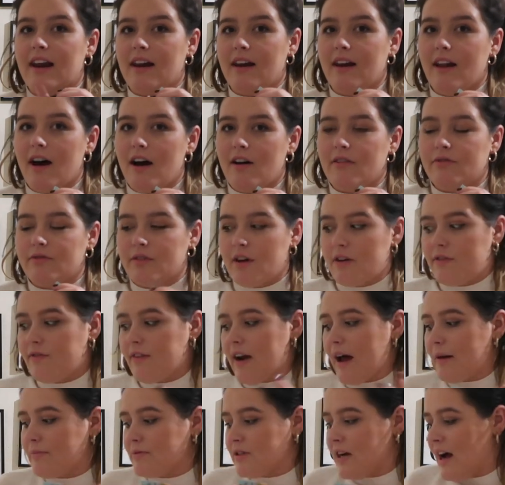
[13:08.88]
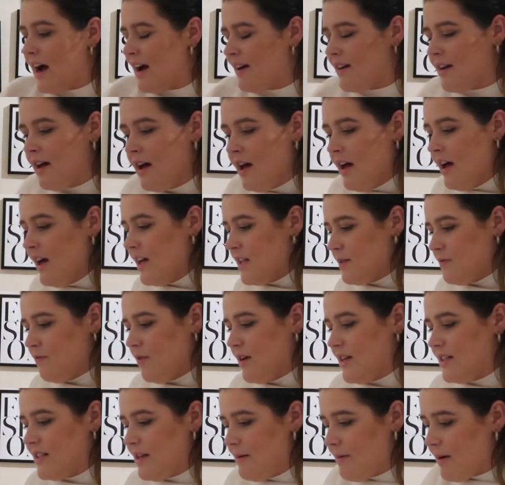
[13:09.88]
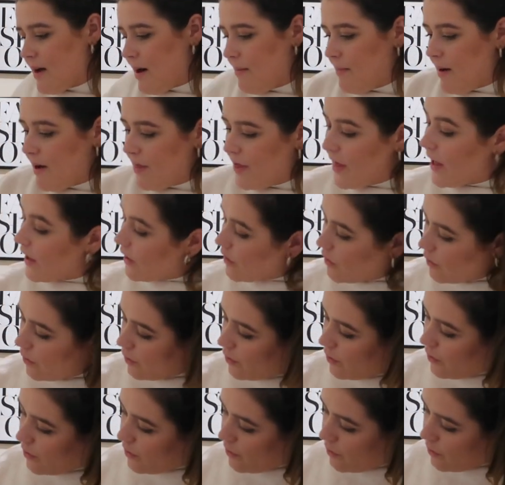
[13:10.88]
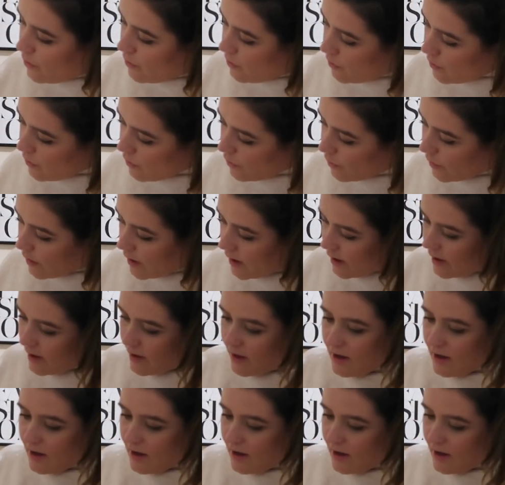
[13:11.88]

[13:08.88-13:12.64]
love a flapjack. It's recently become my thing. Ooh!